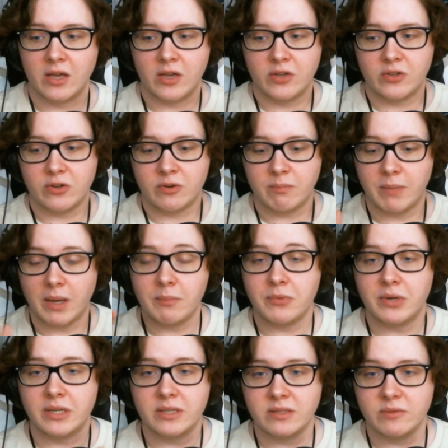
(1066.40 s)
your
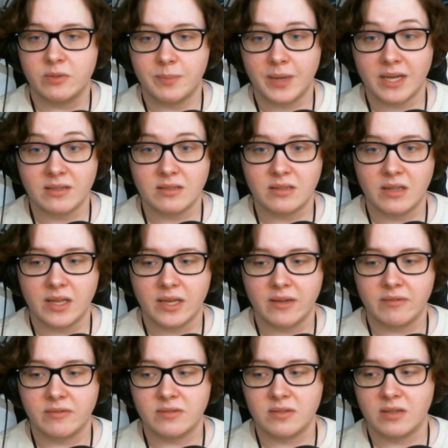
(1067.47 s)
memories of your past
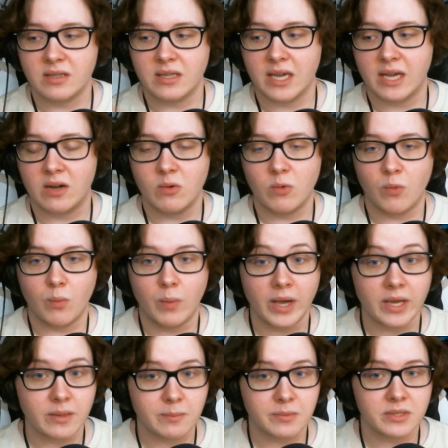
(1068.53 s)
lives get
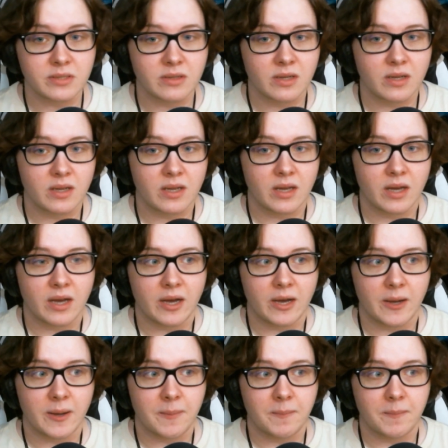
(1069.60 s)
wiped.
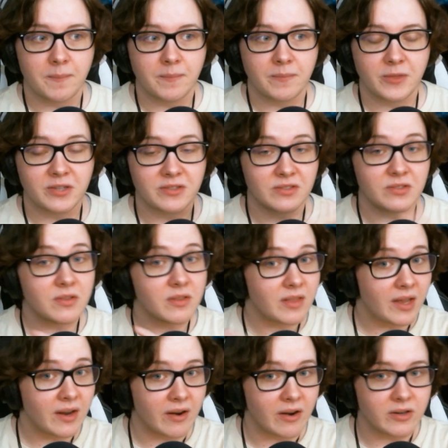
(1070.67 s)
They're still
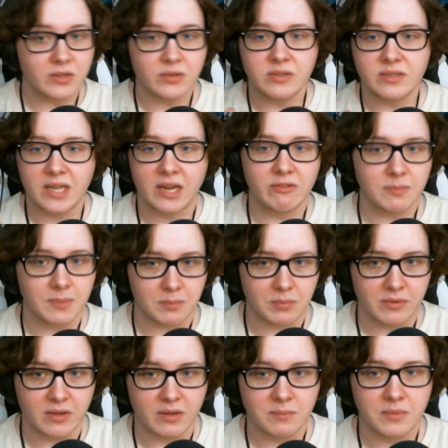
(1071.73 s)
there, you just can't remember
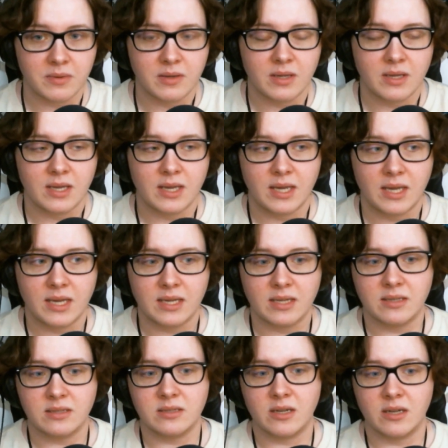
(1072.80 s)
them,
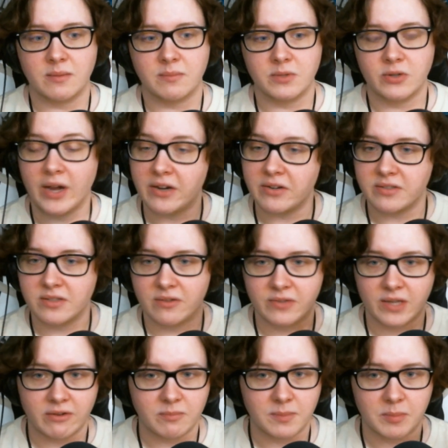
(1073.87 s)
and your higher self
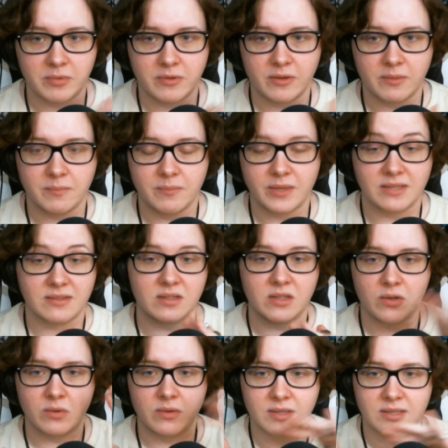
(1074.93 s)
can't remember them. That's the
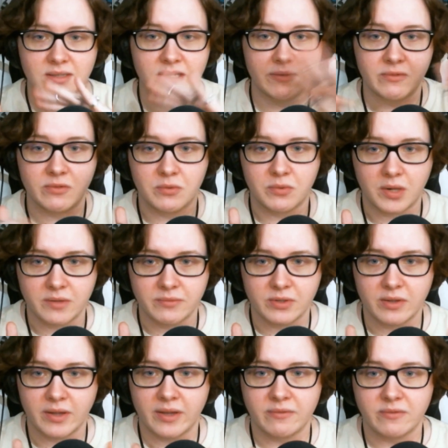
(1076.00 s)
you that's lived through all of your
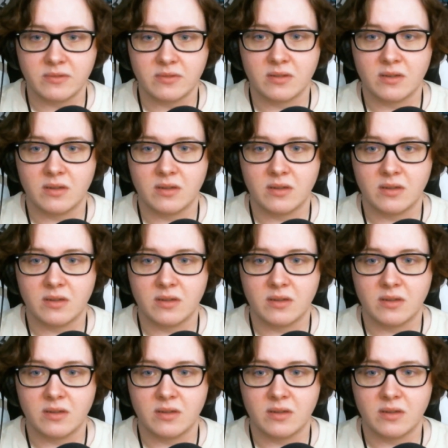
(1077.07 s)
lives,